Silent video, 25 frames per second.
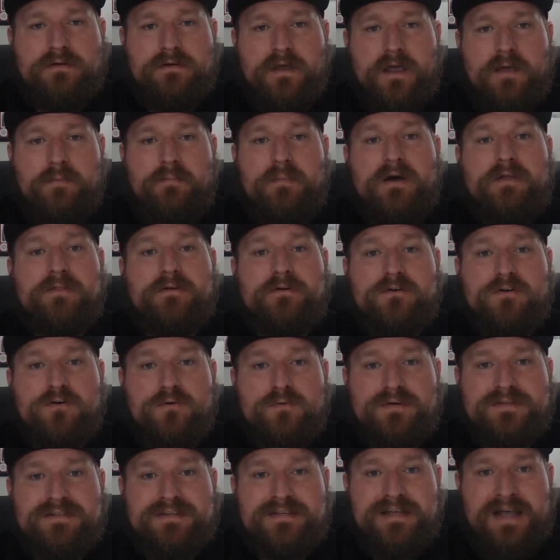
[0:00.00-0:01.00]
a mother who
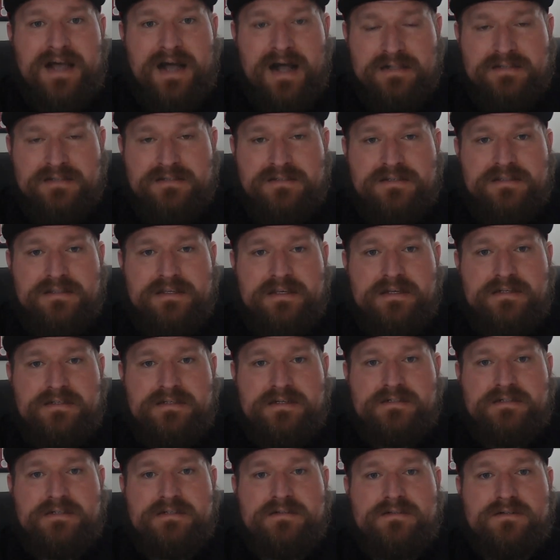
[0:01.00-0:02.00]
was constantly
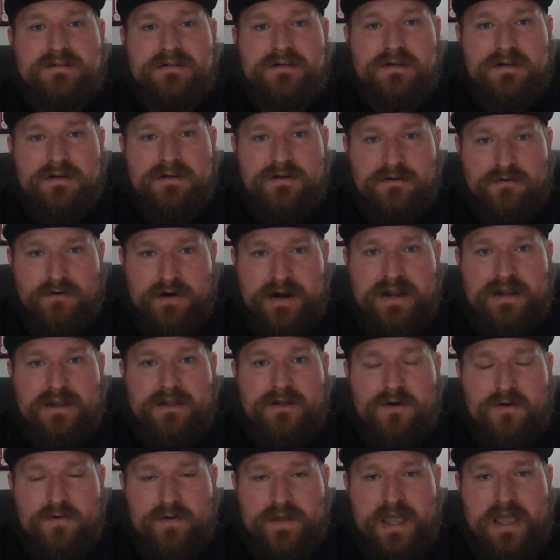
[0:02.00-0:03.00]
addicted to crack
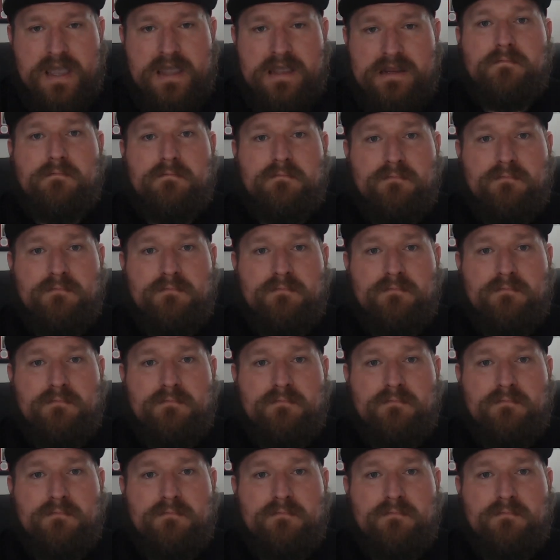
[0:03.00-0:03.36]
cocaine,